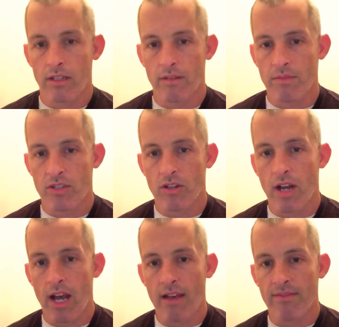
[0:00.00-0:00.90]
Mr.
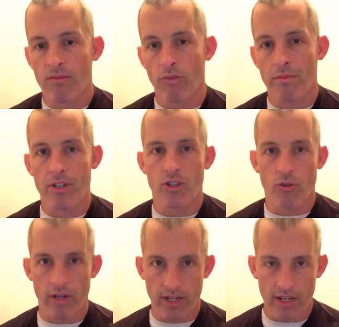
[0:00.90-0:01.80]
Ivan will be
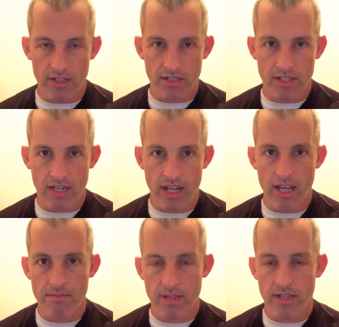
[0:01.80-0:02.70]
joining us
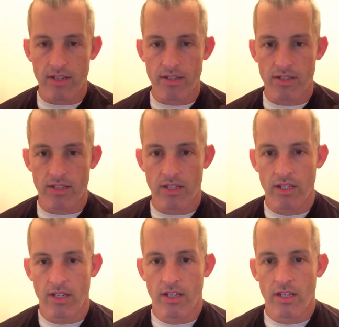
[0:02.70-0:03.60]
today because
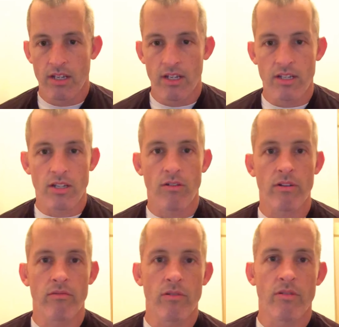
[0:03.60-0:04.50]
he's already
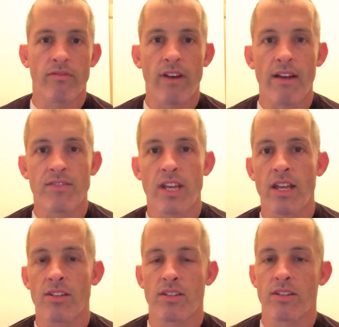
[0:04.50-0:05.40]
ruined 5
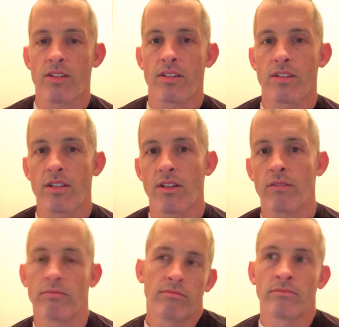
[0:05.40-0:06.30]
takes,
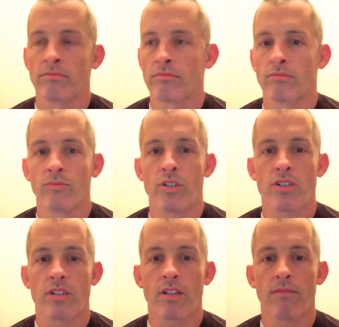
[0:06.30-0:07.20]
so we're
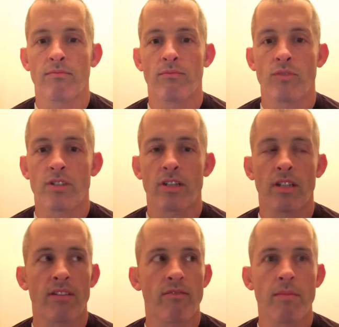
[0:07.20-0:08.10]
just gonna
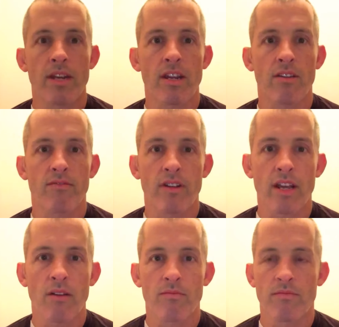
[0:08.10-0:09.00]
leave him in here for now,